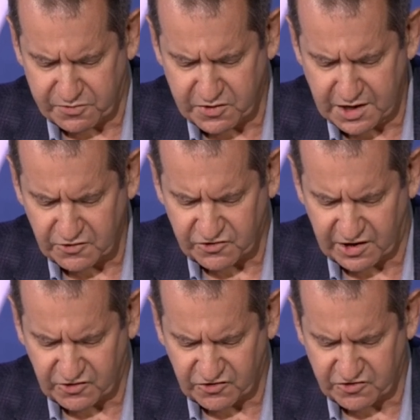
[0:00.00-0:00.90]
things
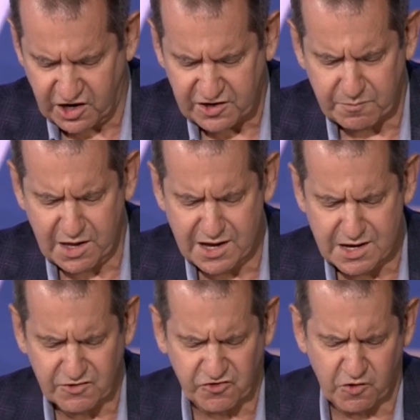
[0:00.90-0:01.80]
that struck
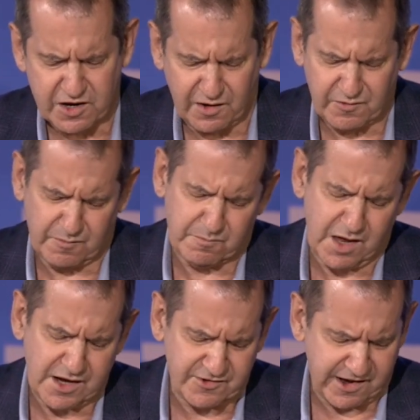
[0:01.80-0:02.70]

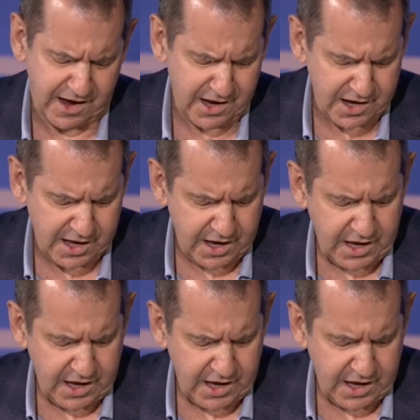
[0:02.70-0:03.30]
me today